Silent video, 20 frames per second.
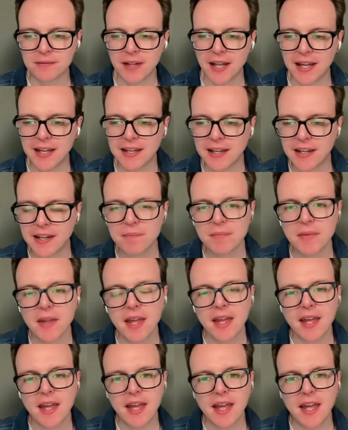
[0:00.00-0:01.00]
Like,
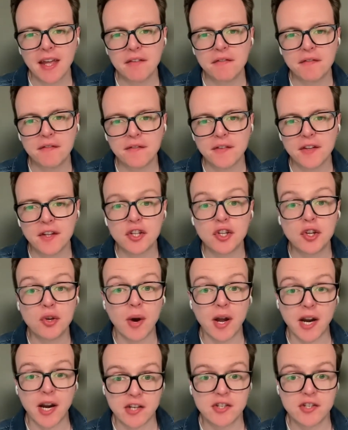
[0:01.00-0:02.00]
if
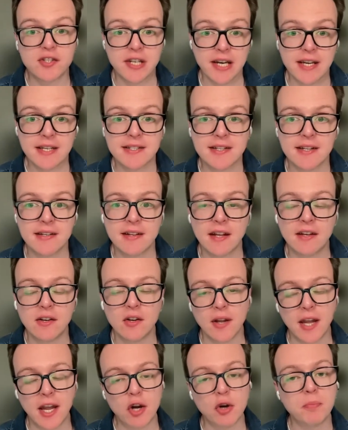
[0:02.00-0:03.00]
you are interested in
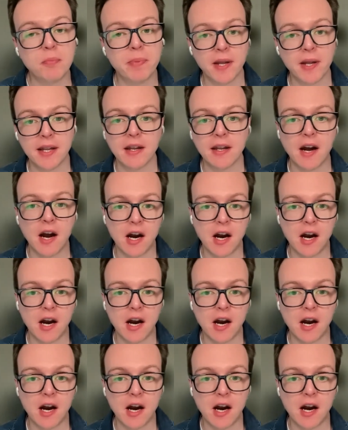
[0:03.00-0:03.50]
helping